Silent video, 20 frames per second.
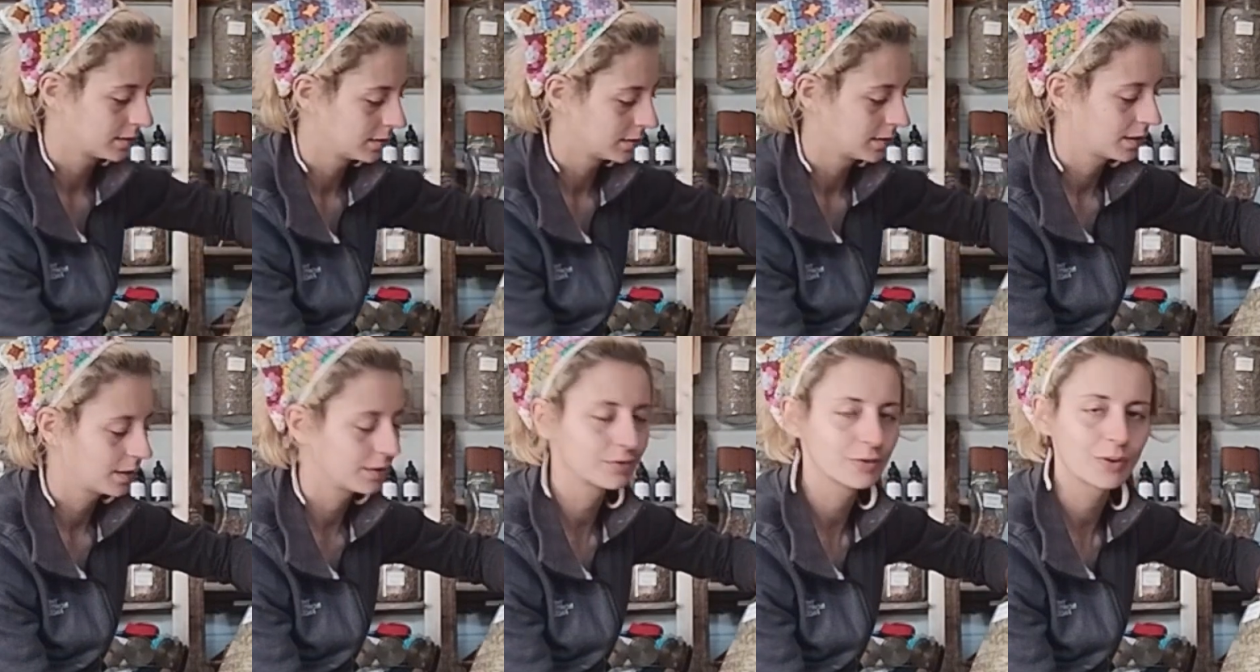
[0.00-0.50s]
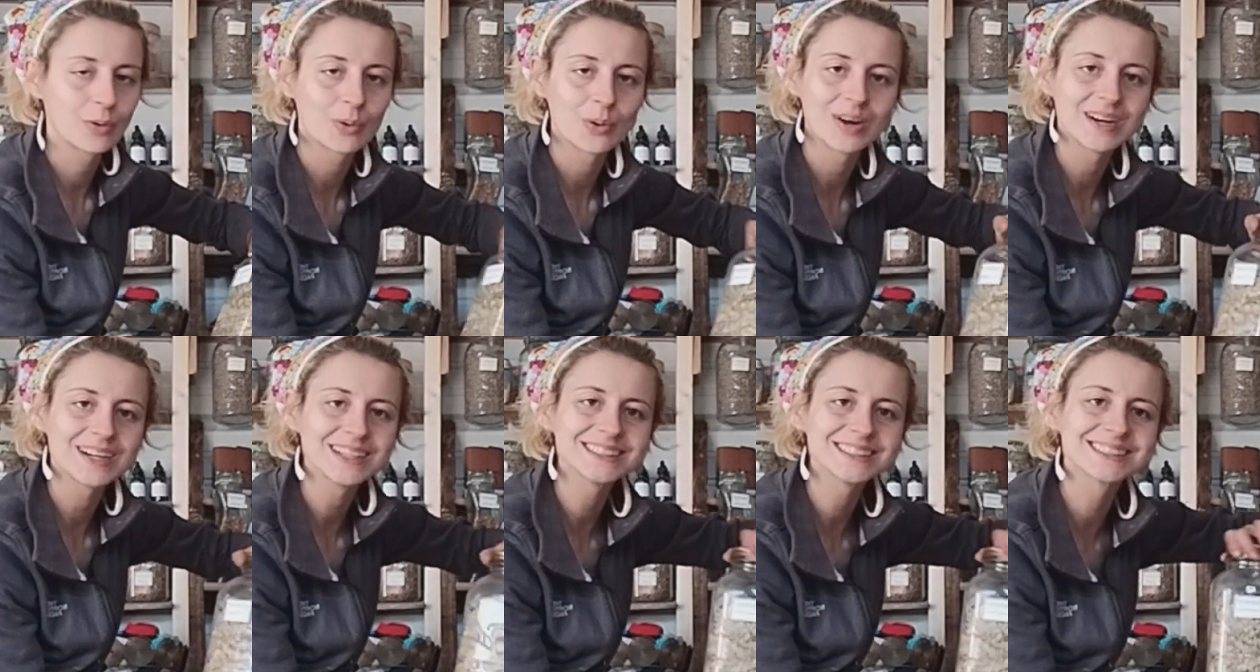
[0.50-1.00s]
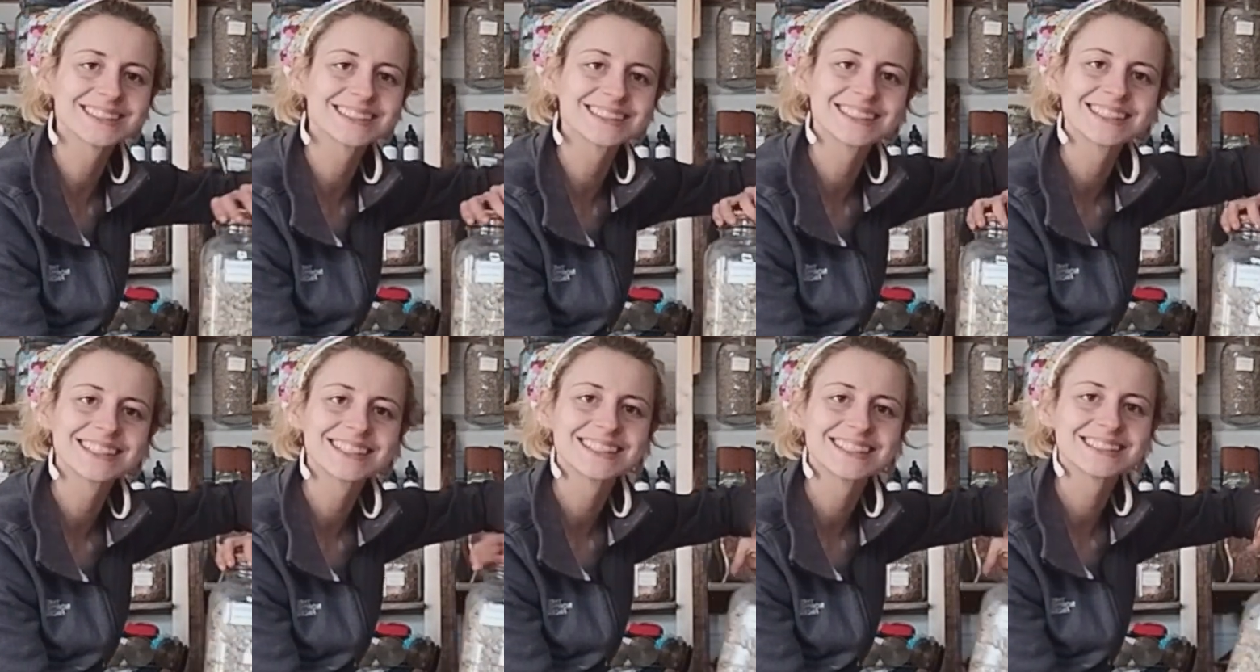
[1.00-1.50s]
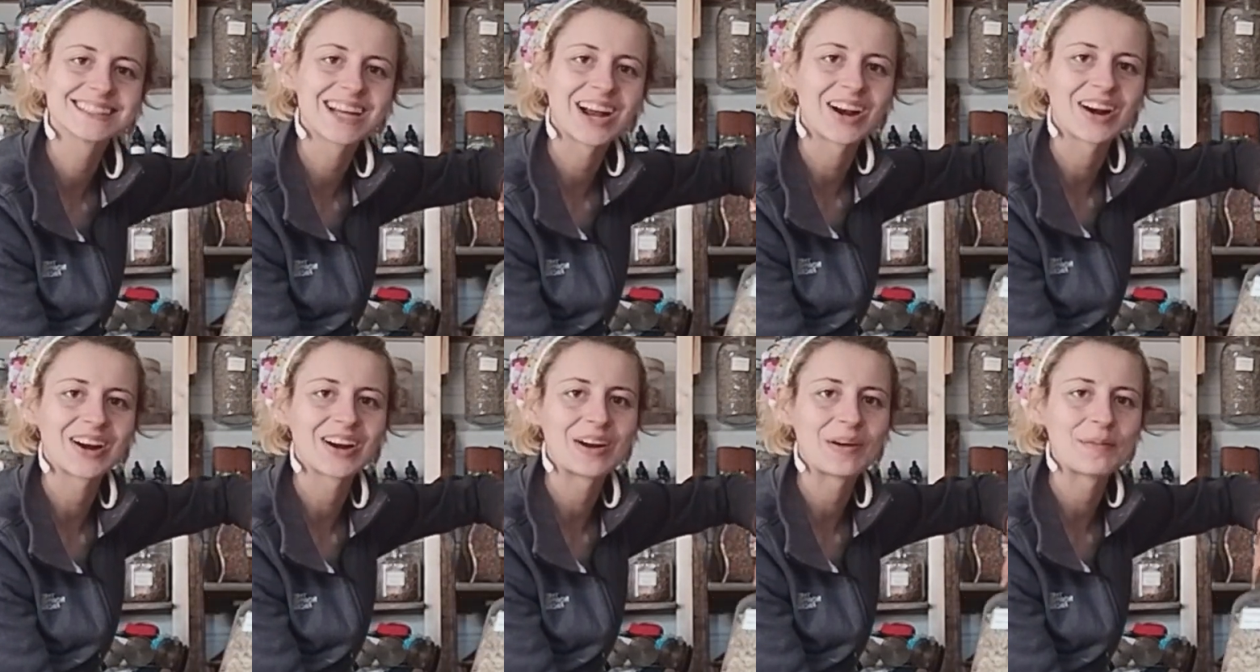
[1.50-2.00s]
of course, is
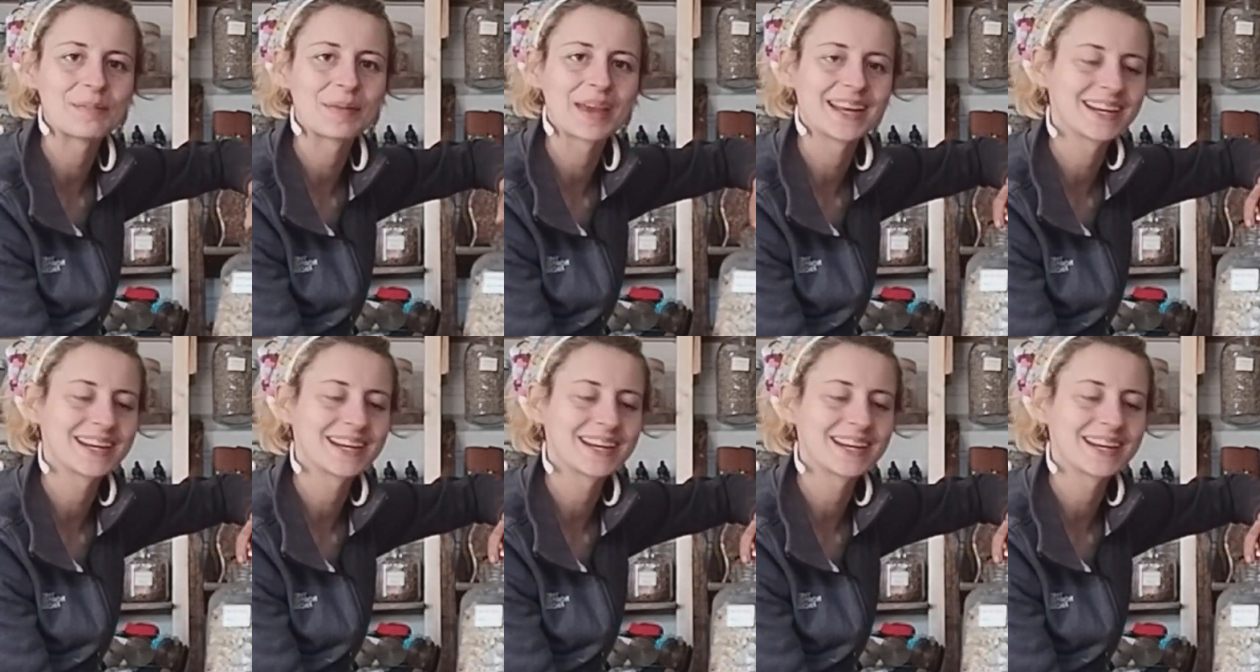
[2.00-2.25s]
our main